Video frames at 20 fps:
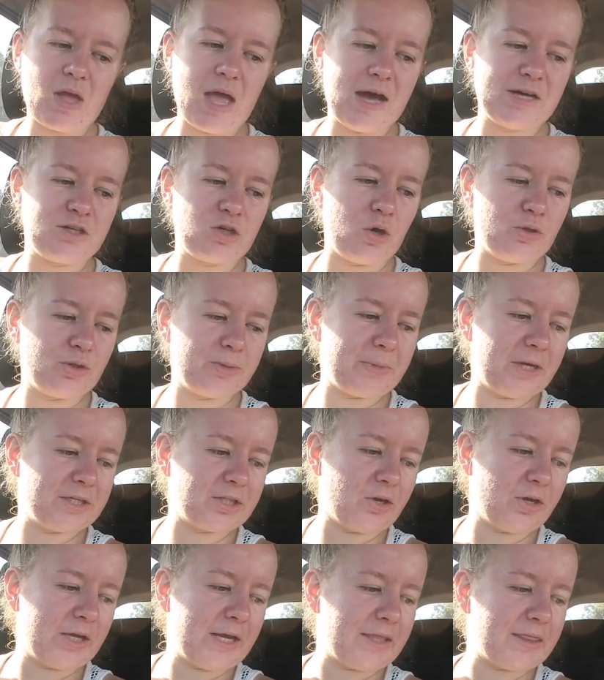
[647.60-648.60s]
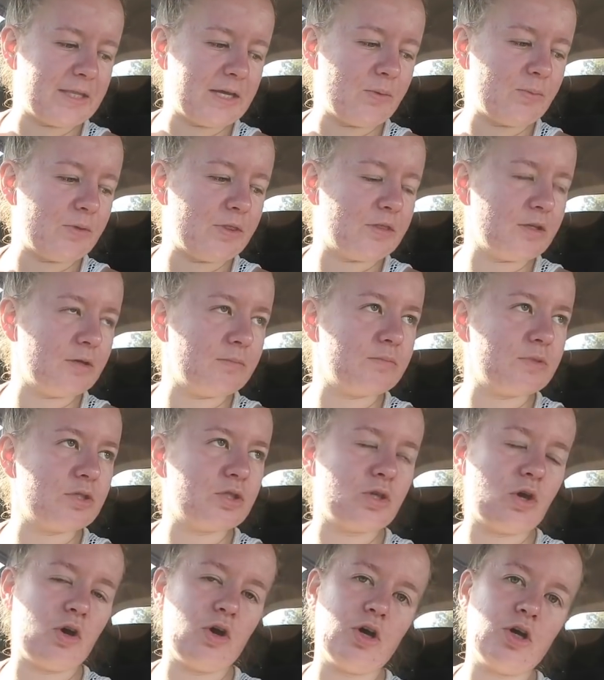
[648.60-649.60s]
I told them I'd go down there with them.
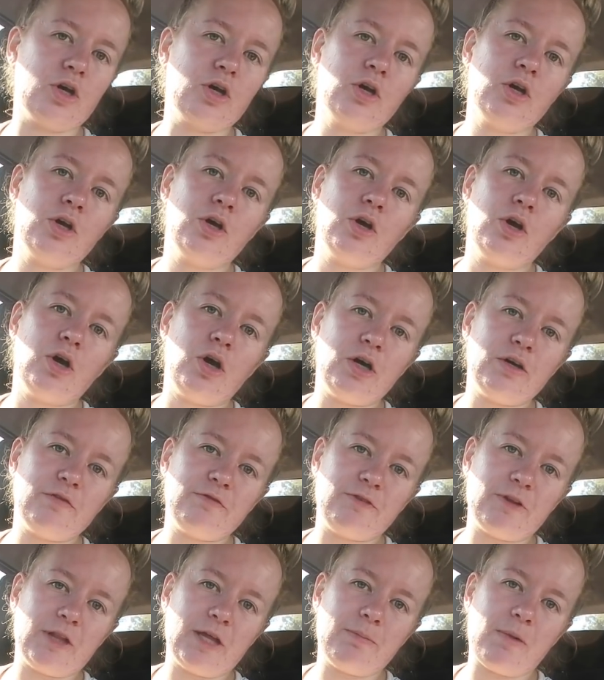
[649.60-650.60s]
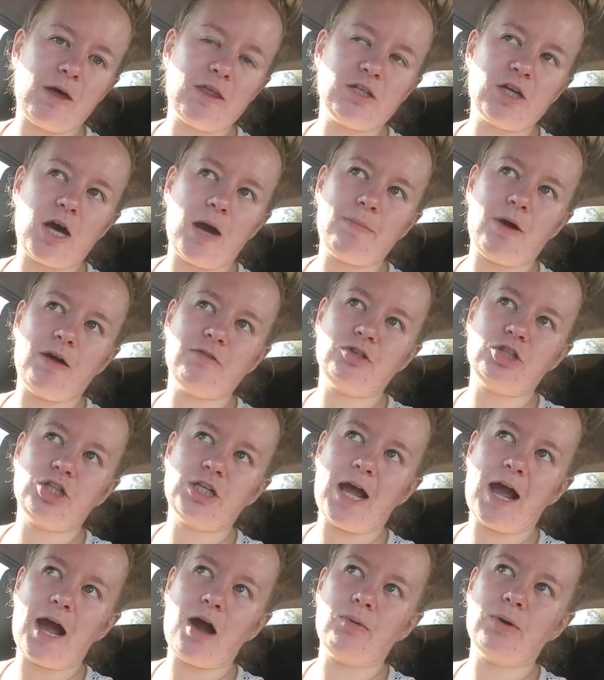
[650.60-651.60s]
So hopefully by the time I've
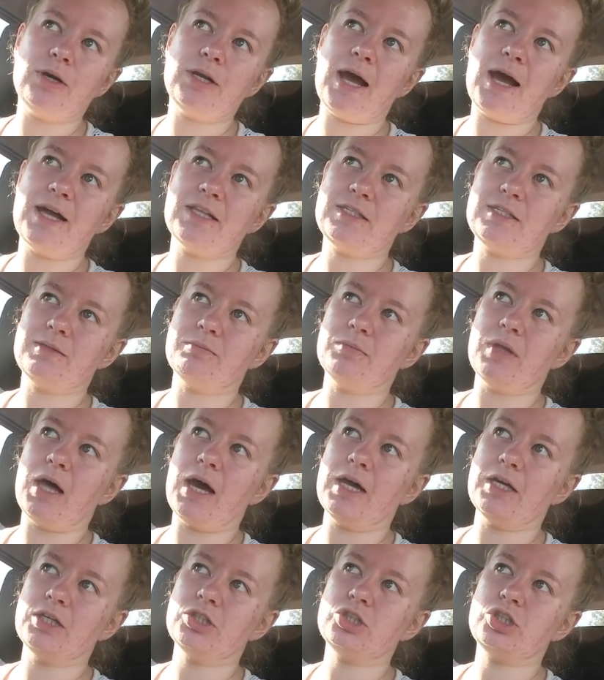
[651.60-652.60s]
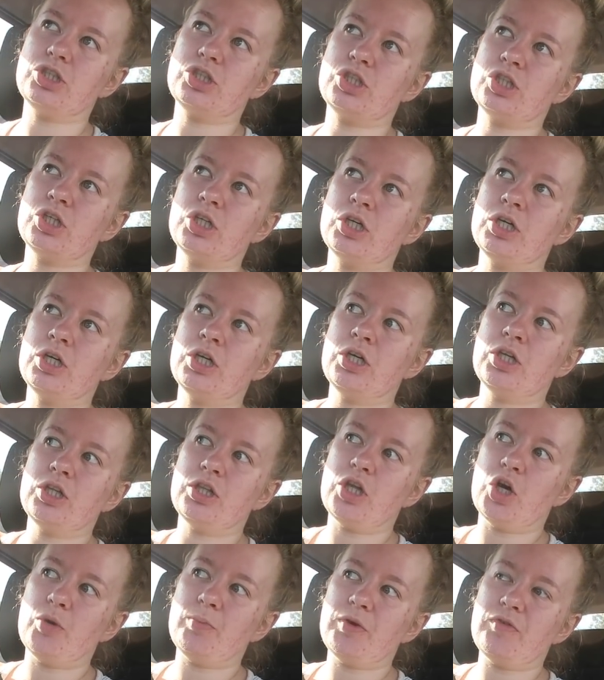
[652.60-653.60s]
showered, had some lunch,
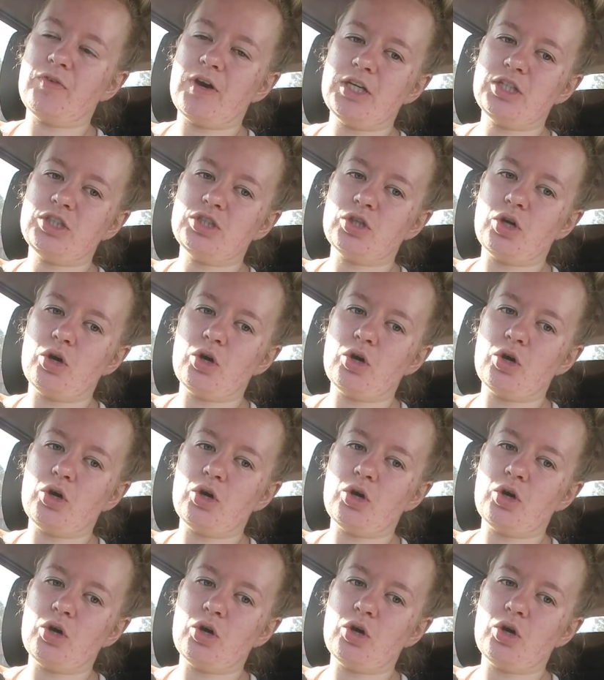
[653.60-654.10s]
they'll be ready to